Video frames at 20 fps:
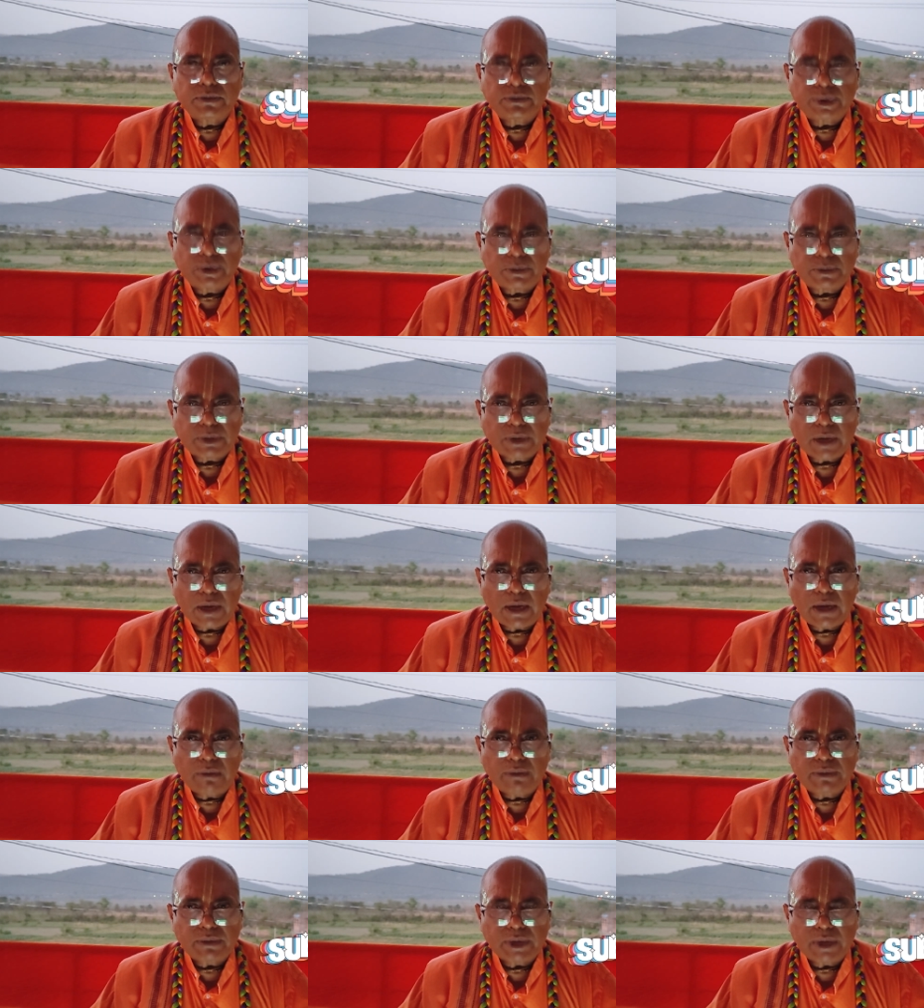
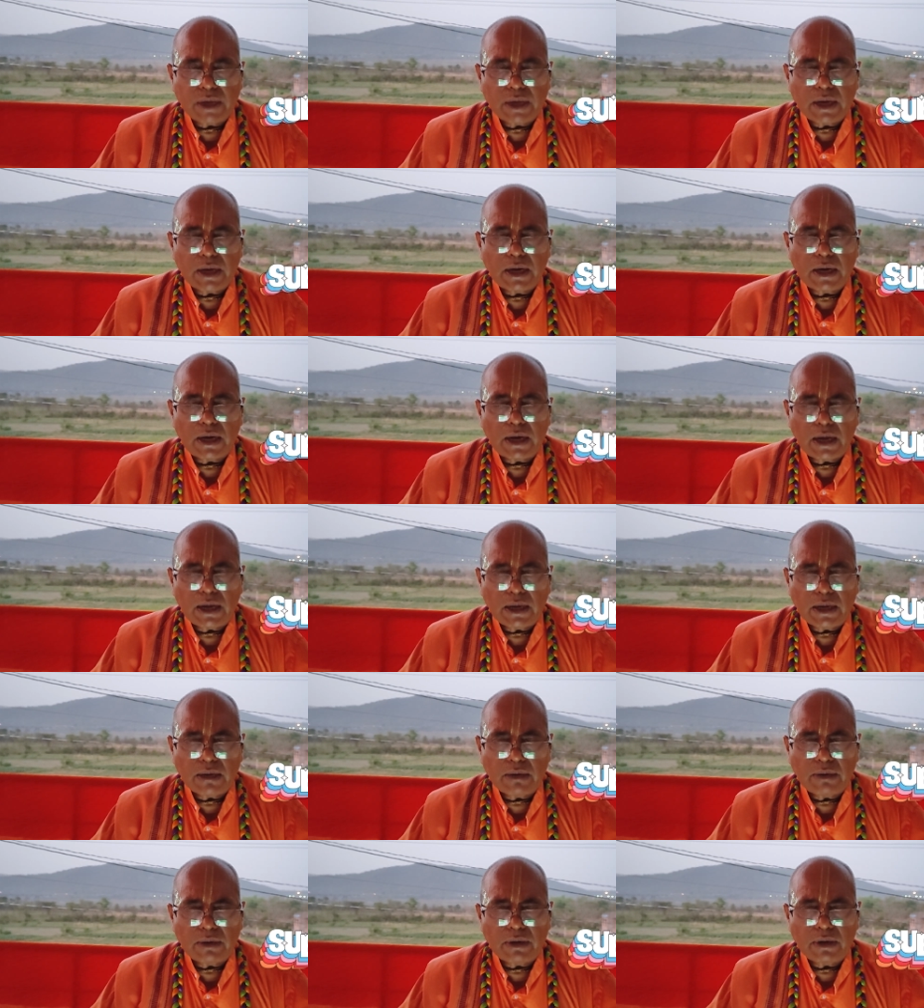subscribe, share and
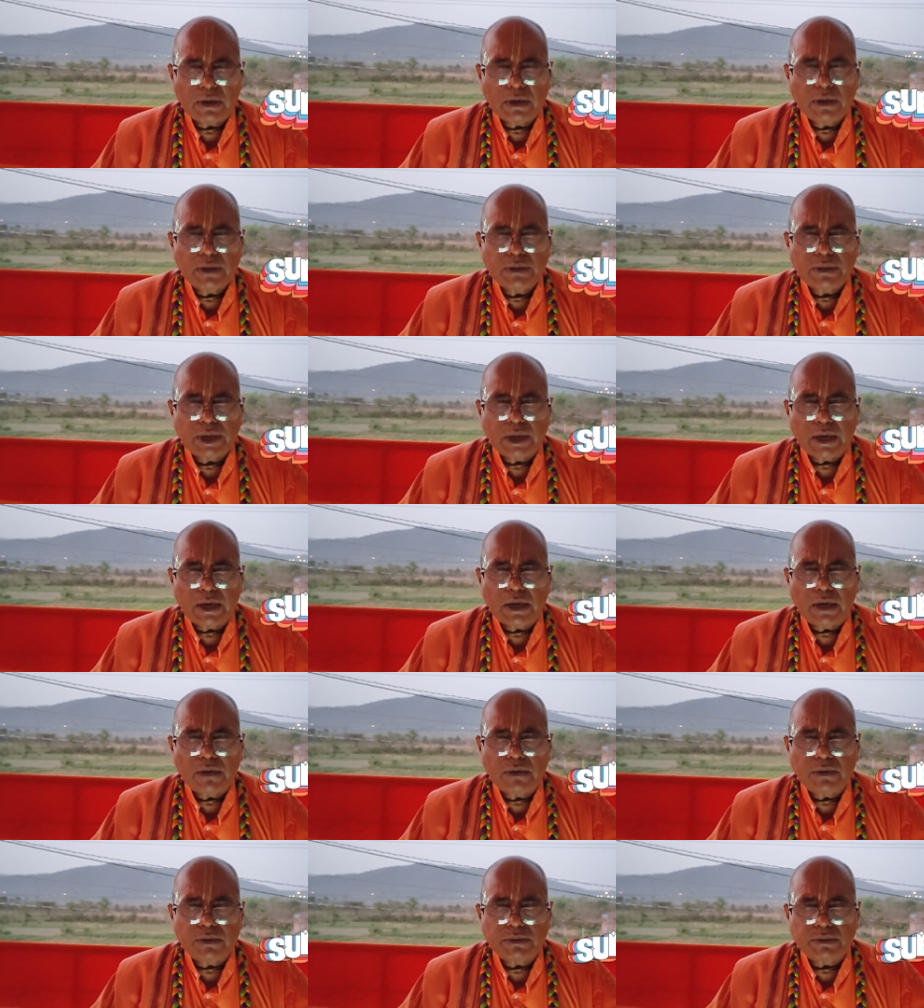like our channel,
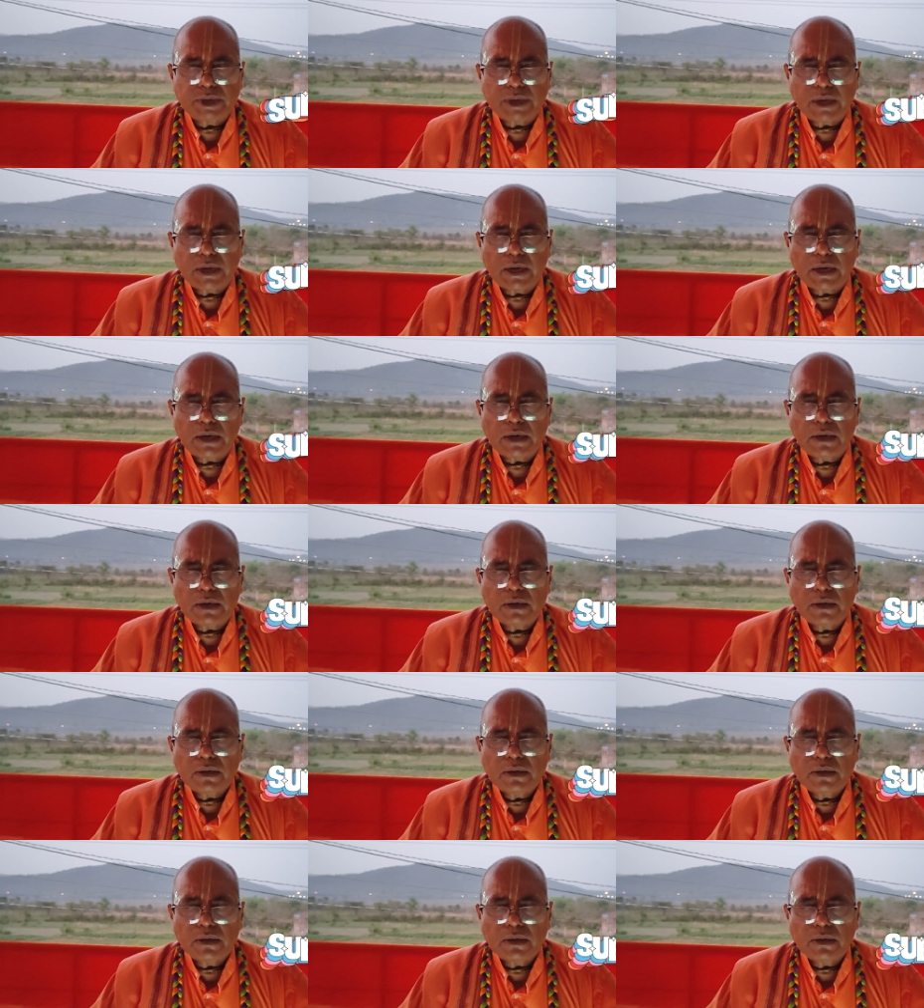YouTube channel,